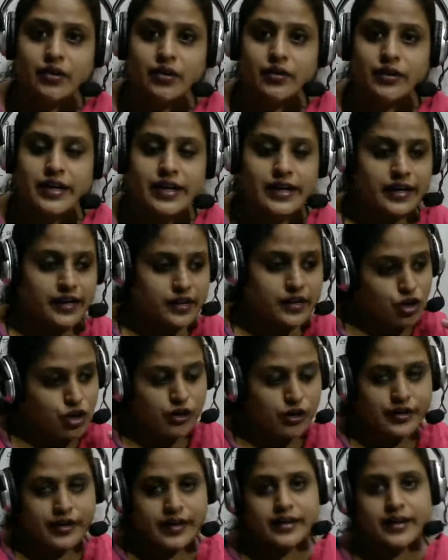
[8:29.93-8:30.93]
Okay, he is
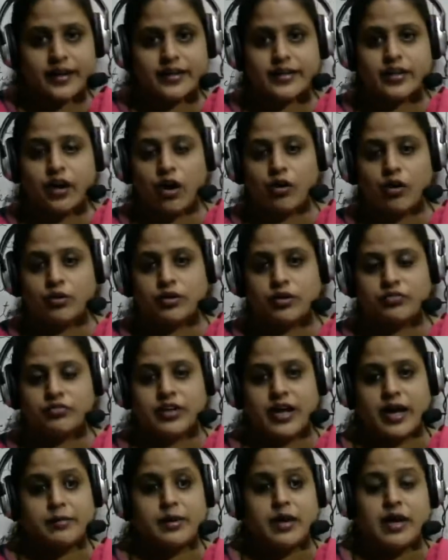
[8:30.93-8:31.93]
already running out of
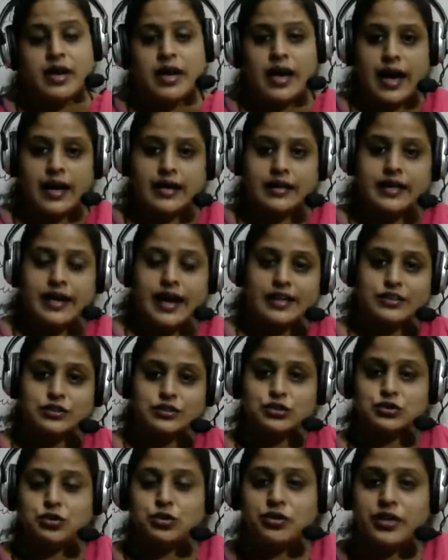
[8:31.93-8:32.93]
time, and he has
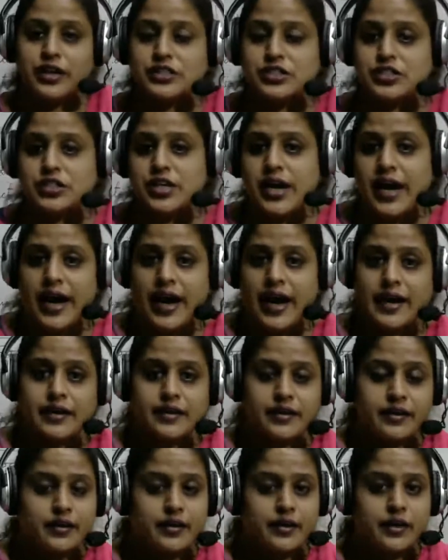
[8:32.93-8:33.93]
to reach and